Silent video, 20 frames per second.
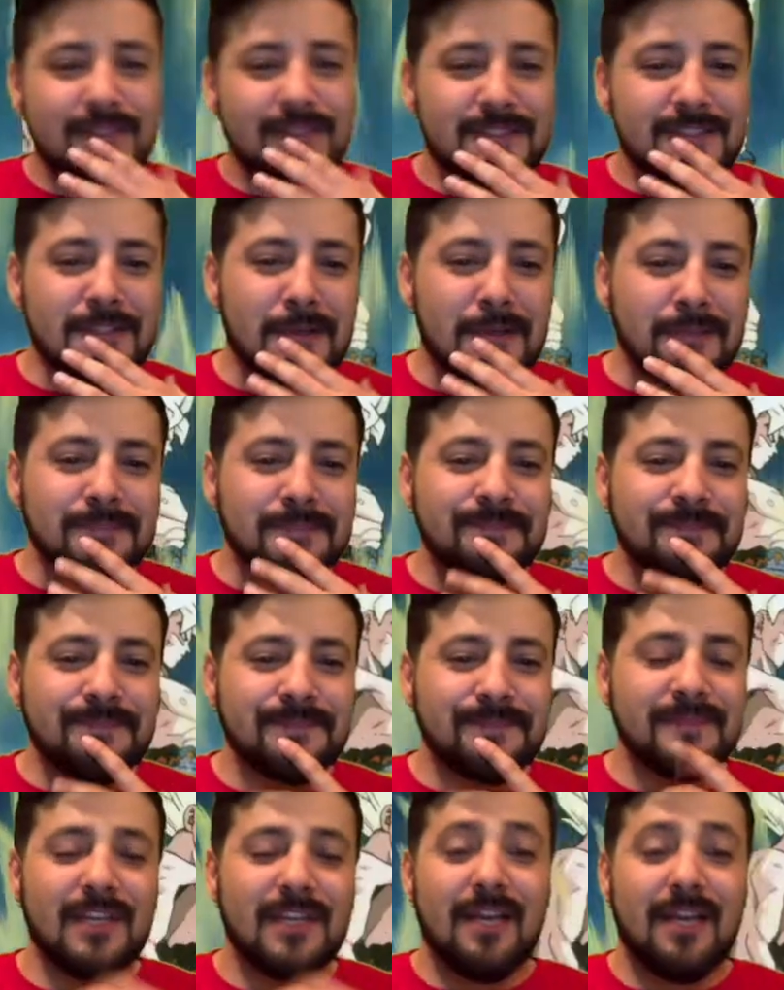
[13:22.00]
So,
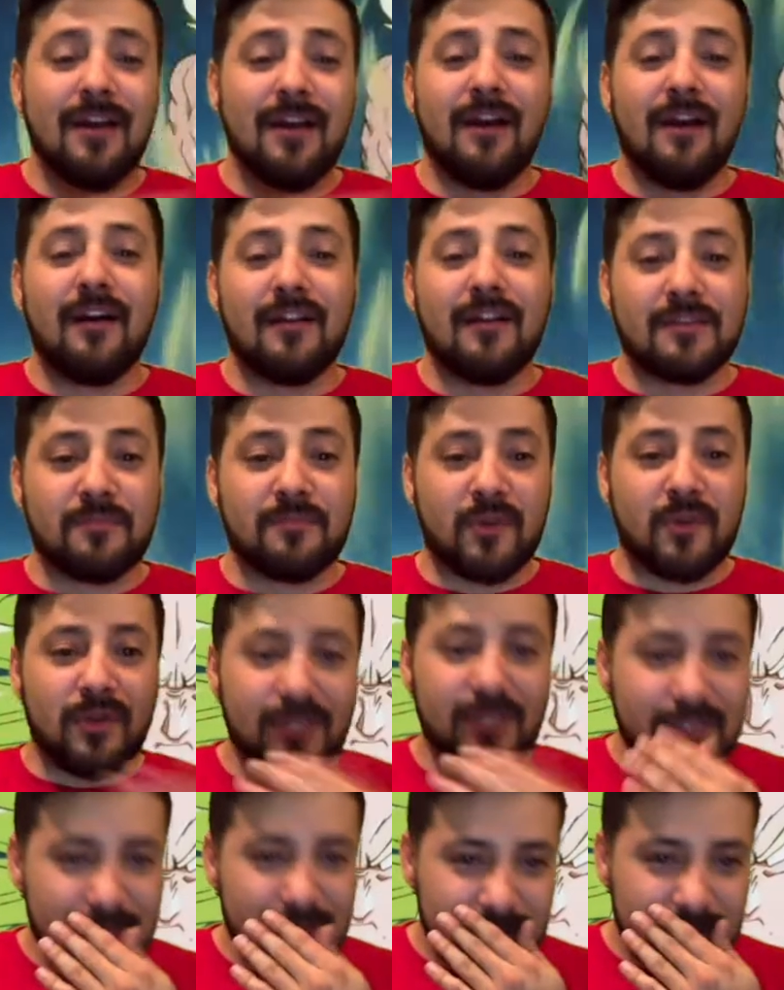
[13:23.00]
it's
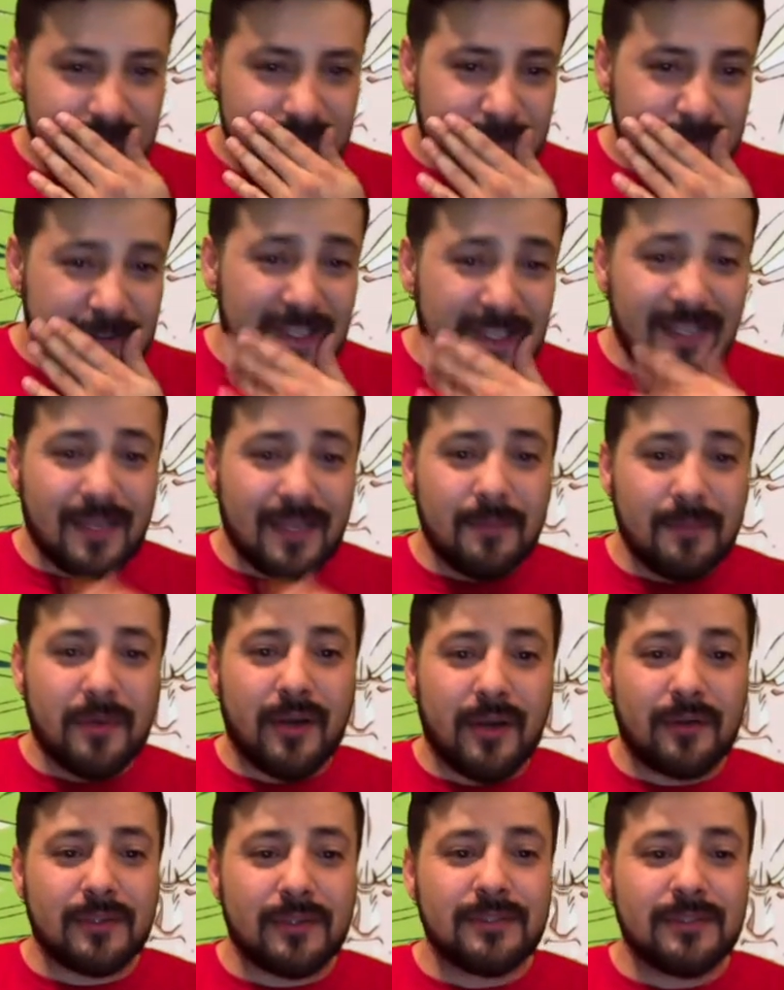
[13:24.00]
Broly, 10k
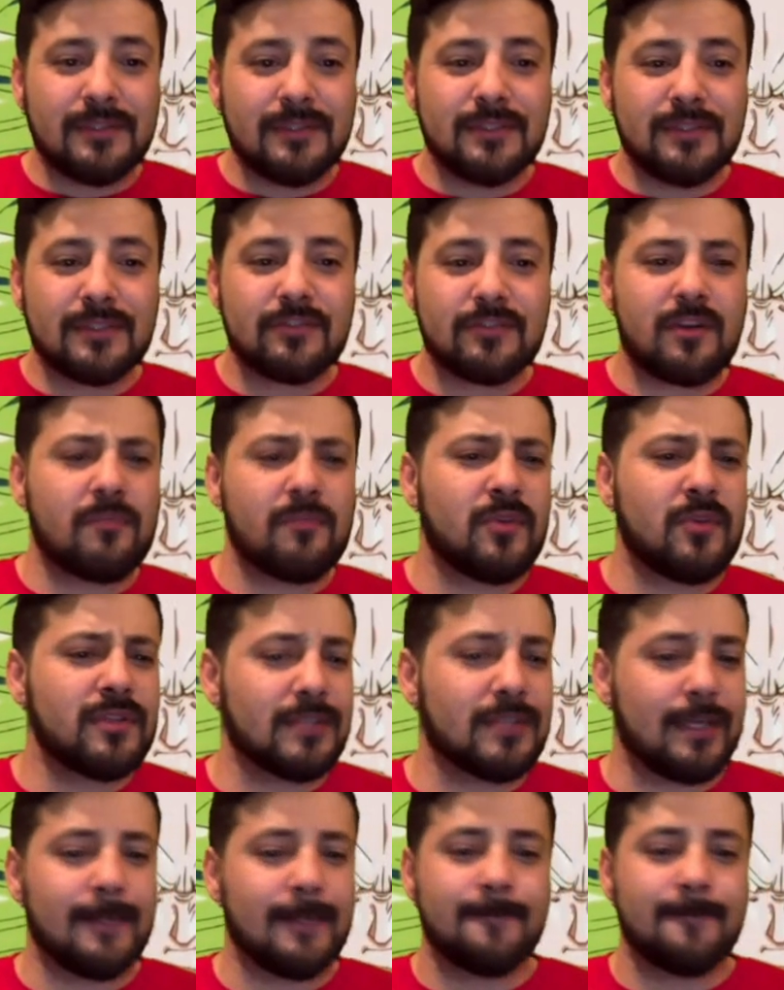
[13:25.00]
power. Strike points
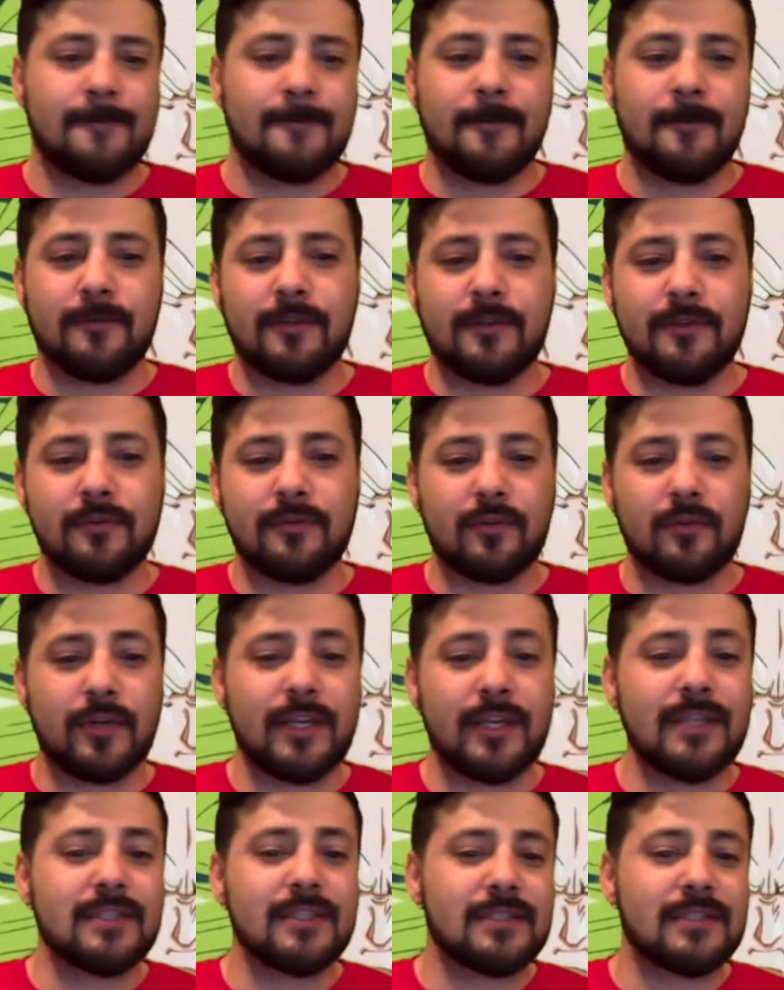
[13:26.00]
against them. No,
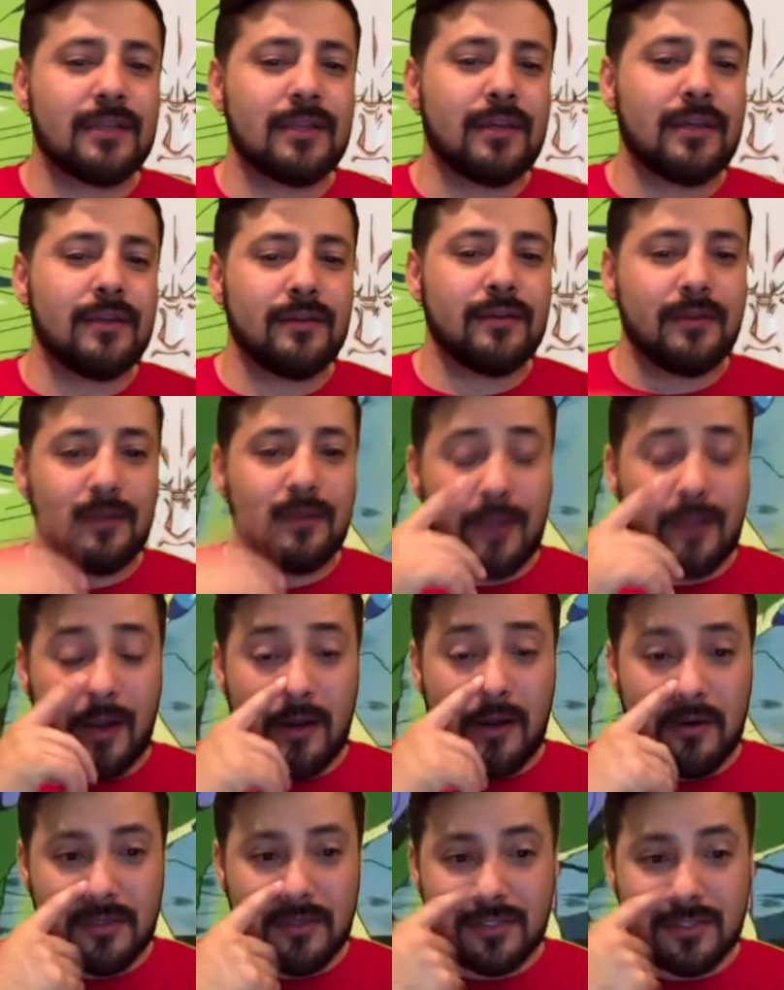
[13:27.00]
green Saiyan
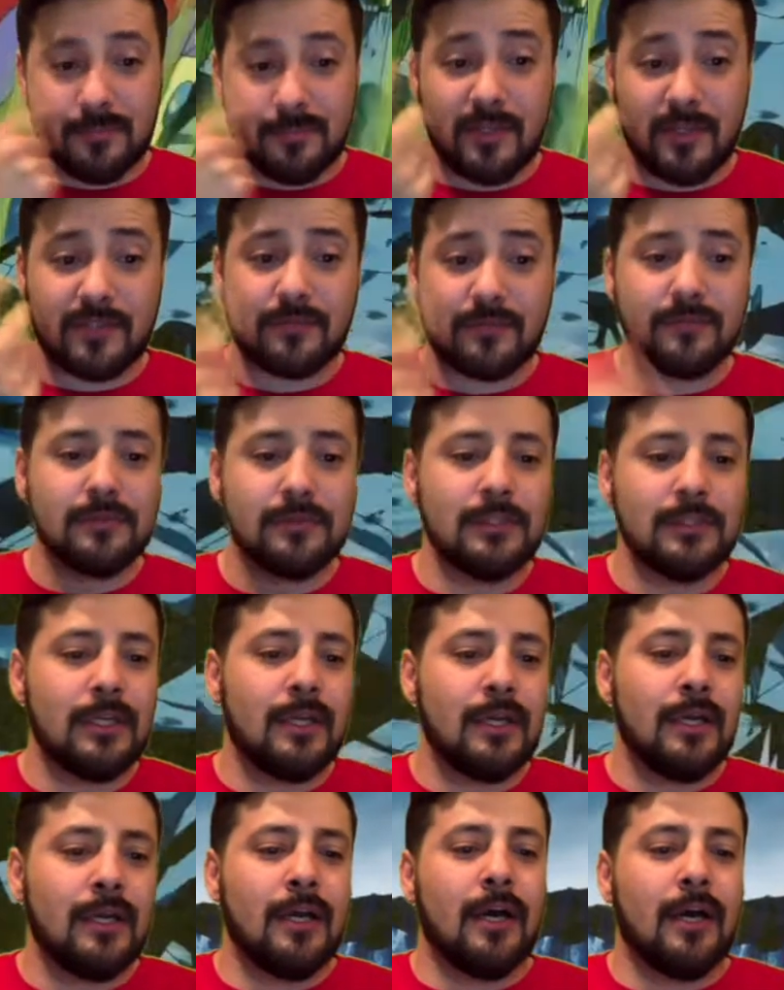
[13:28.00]
era special.
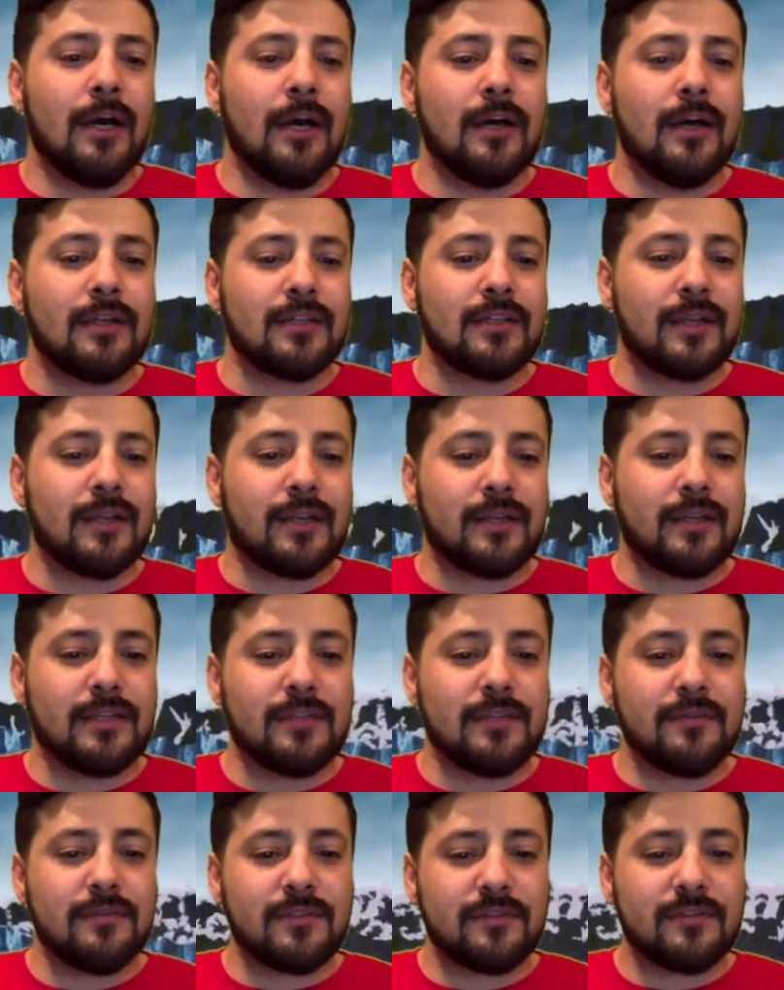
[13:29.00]
He's got a
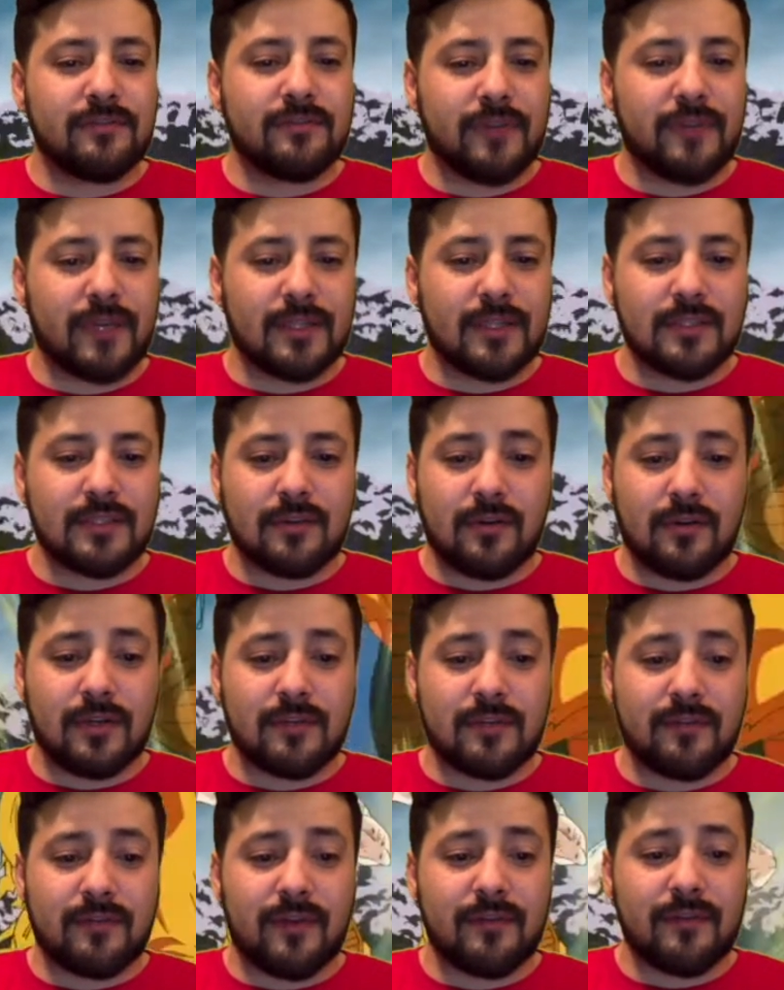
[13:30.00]
continuous effect. This card gets
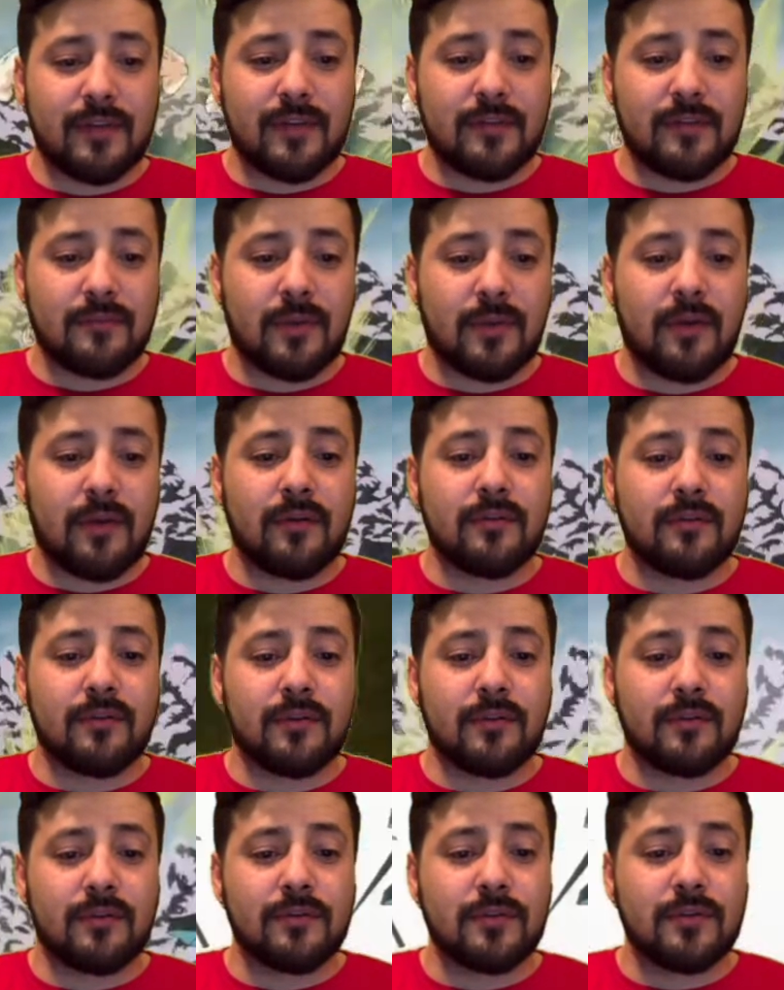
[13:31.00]
5,000 power
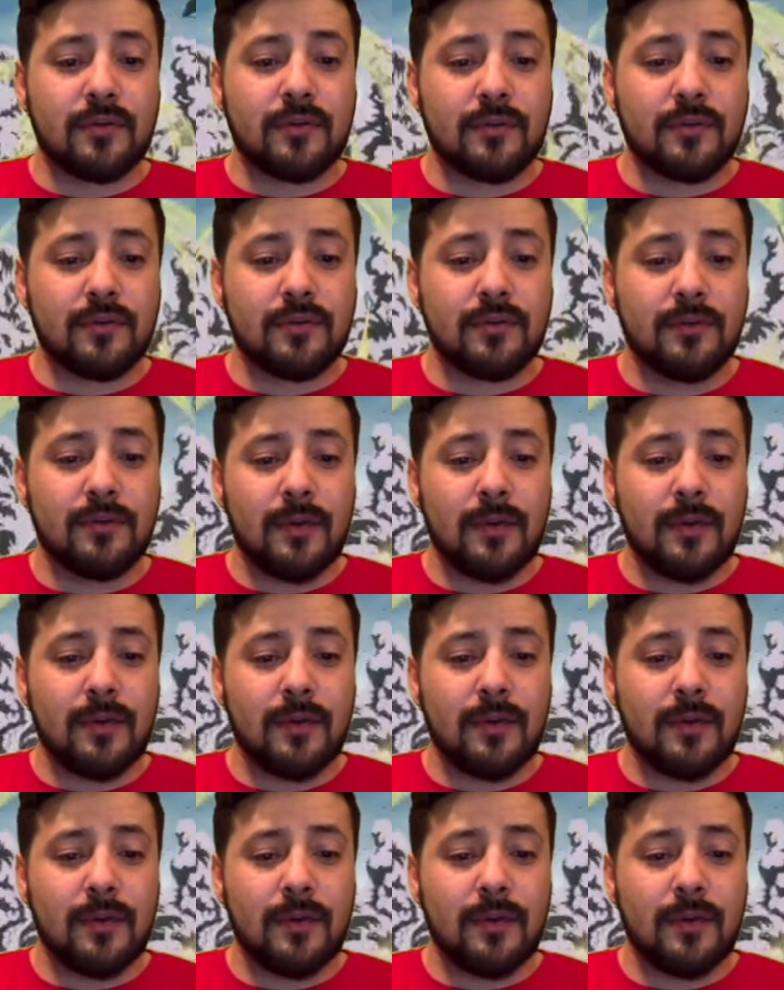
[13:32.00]
during your turn.